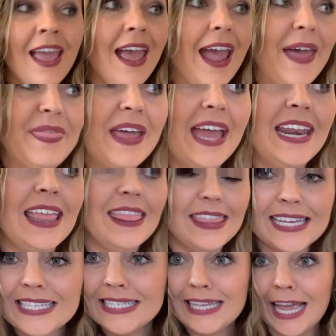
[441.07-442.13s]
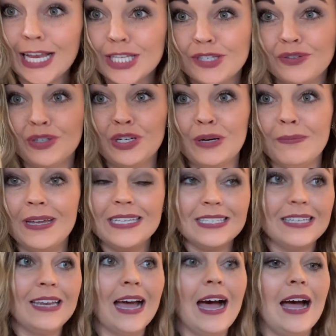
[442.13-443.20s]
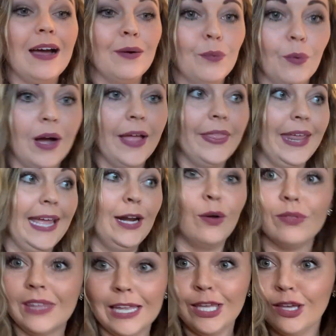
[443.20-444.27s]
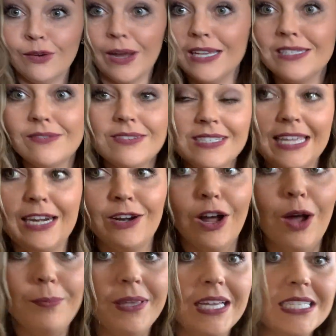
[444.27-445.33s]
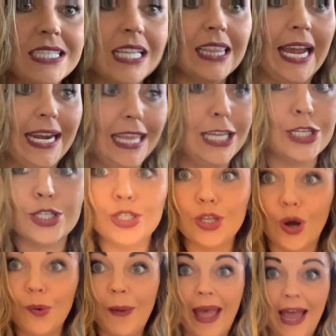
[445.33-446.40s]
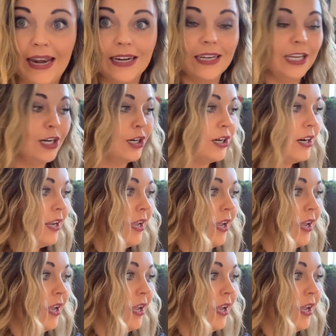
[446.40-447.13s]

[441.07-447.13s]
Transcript: And then this next room is not one that I don't think you guys have seen at all because the lighting is so bad in here.